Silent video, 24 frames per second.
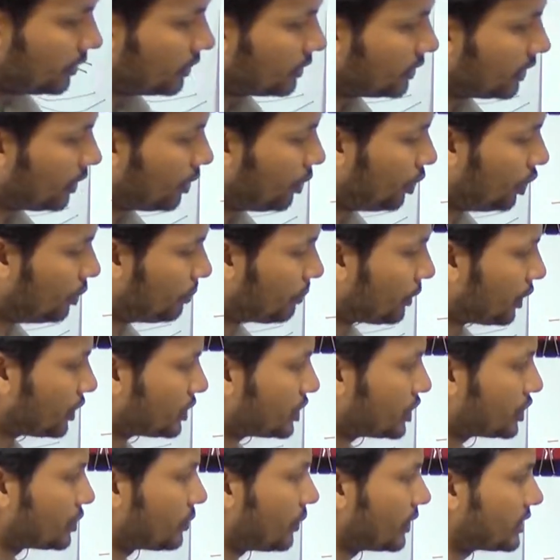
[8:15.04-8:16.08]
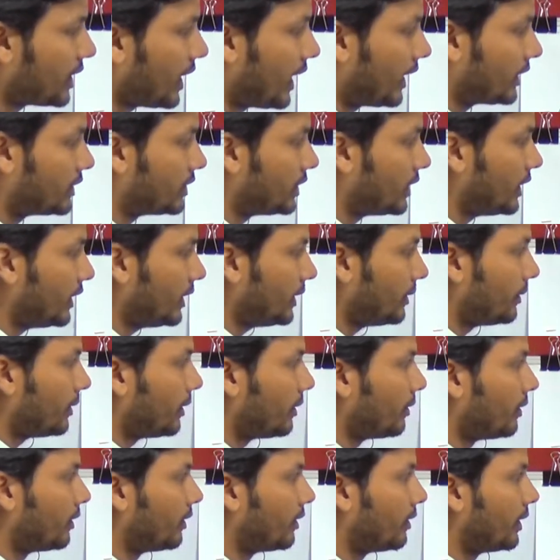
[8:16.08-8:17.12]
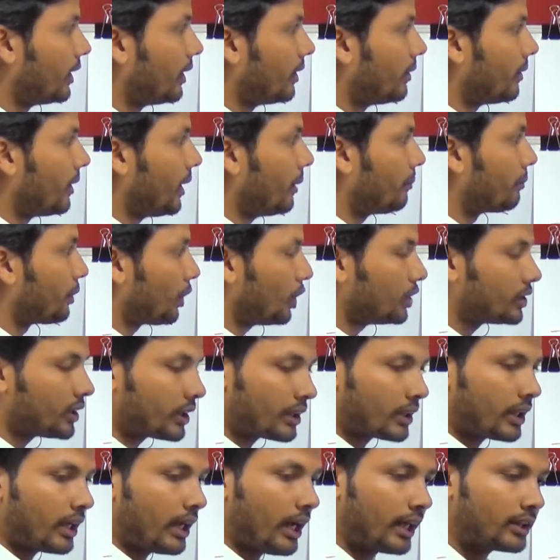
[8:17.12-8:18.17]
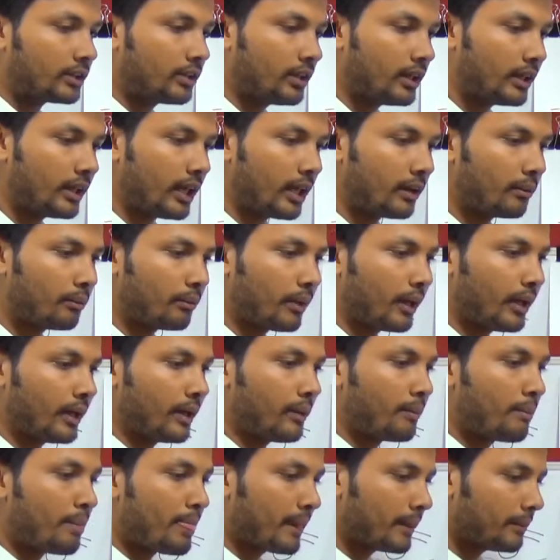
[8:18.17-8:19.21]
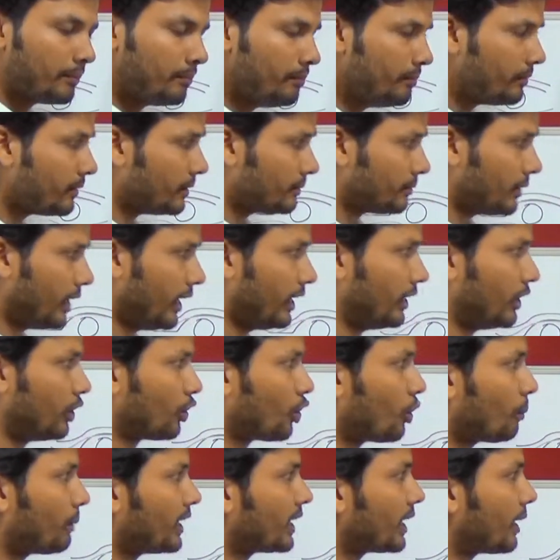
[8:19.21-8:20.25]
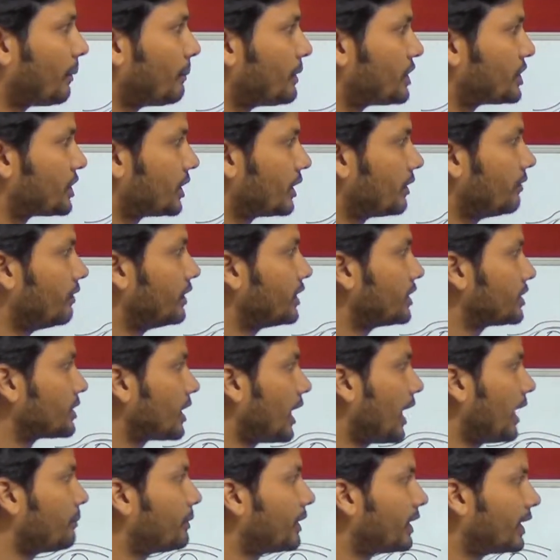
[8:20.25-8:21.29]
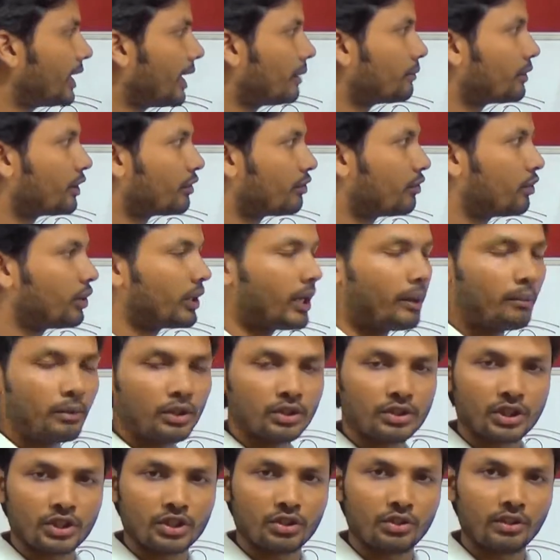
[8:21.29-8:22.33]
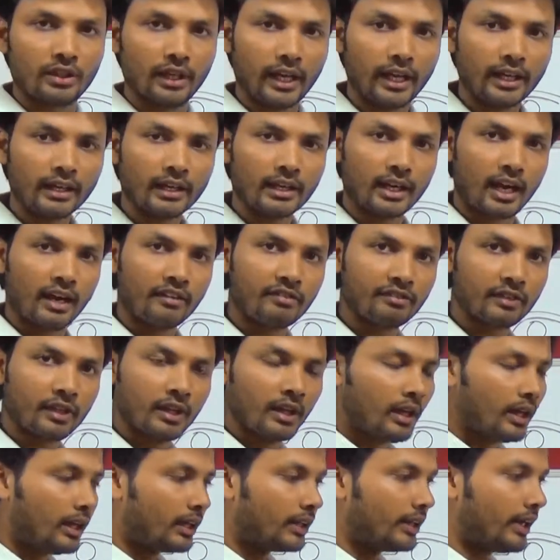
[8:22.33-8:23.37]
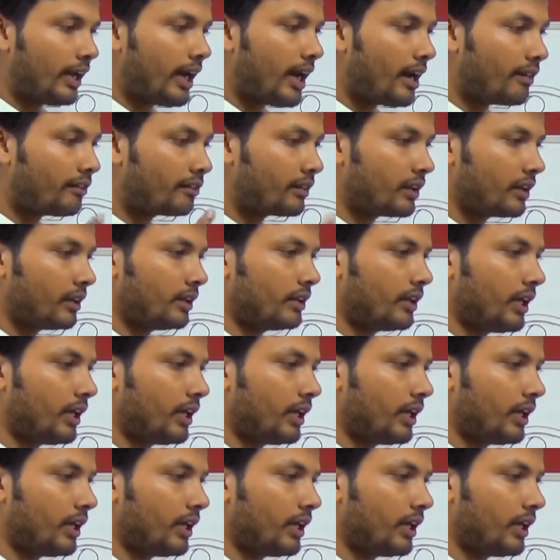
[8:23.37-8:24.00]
the whole process was actually a project actually done by a European Commission, which is a hybrid laminar flow demonstration of the aircraft. They have